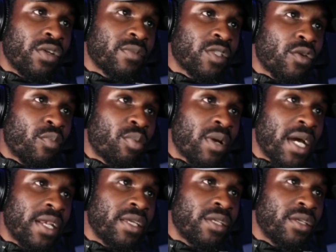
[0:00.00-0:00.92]
I'm so
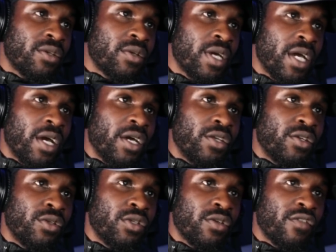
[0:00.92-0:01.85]
proud of you and who
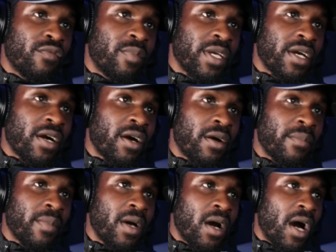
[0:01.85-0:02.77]
you have
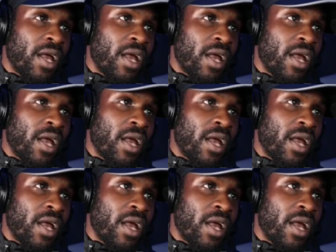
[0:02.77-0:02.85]
become.